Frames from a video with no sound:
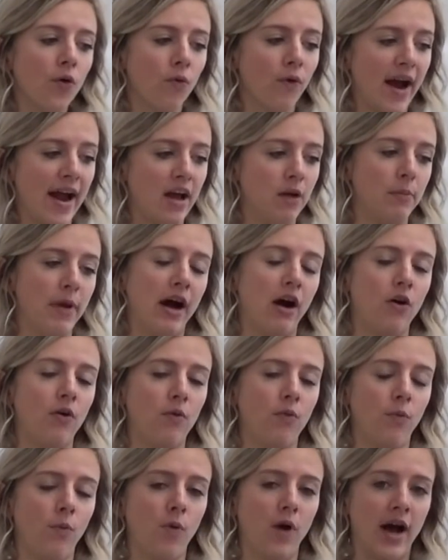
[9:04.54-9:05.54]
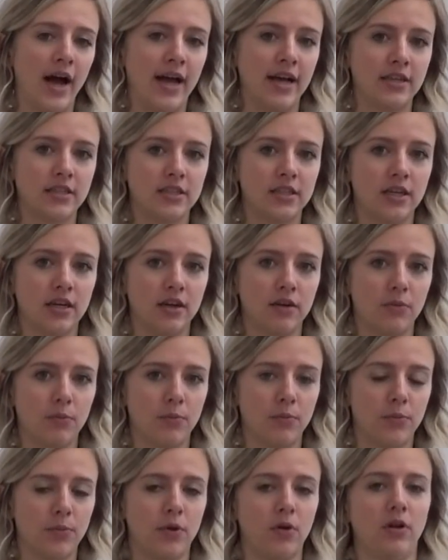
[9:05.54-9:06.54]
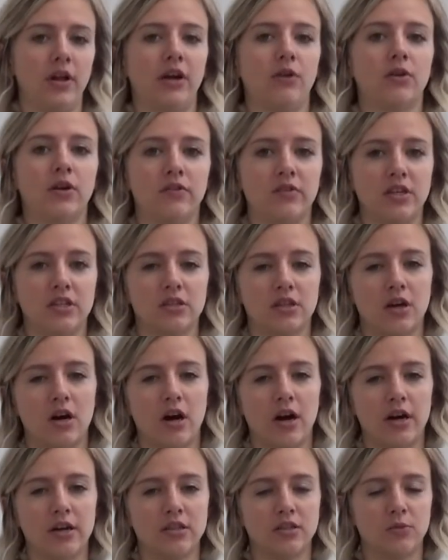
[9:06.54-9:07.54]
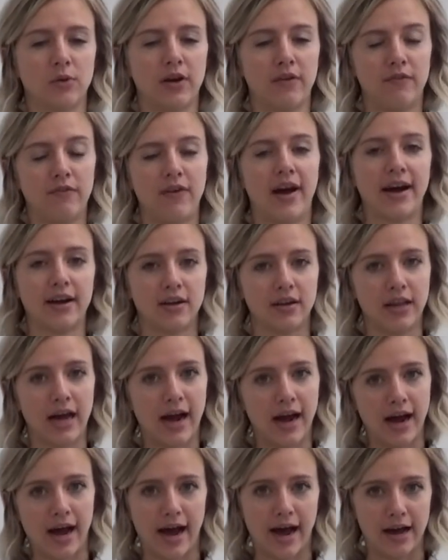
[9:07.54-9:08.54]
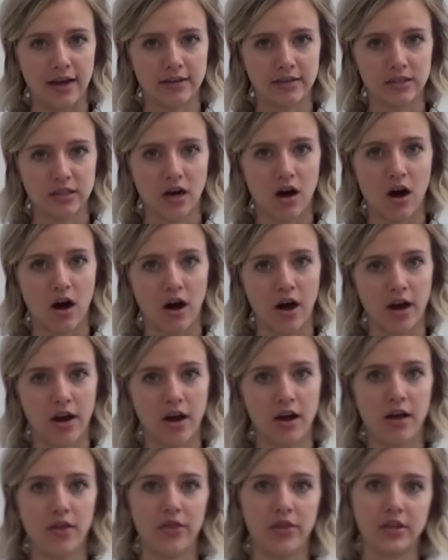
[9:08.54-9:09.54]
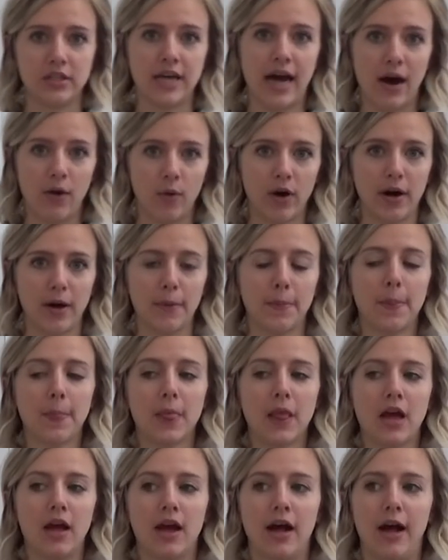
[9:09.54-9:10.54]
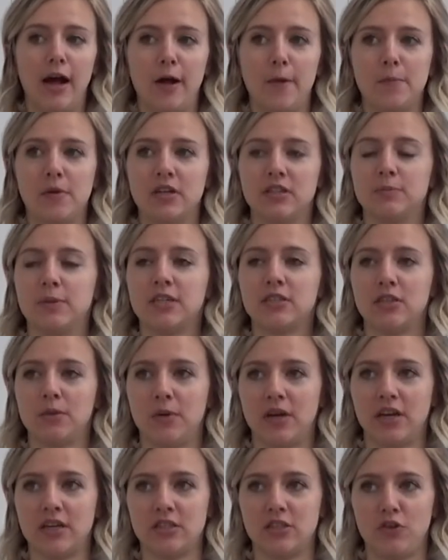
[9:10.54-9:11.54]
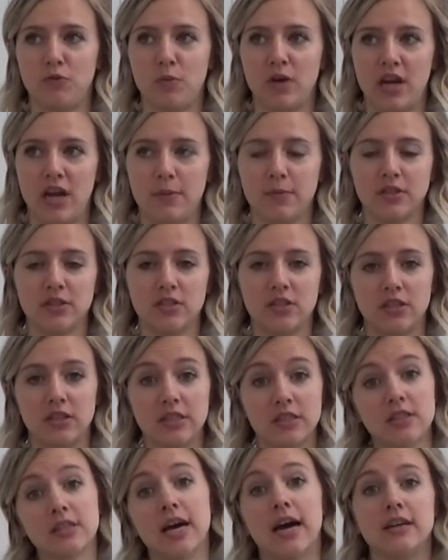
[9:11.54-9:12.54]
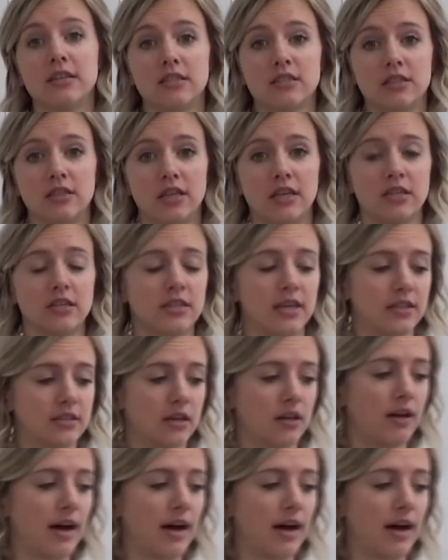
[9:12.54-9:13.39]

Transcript: write about what pulling one of these cards, what effect that has on the tower, especially because you've been able to discuss this as a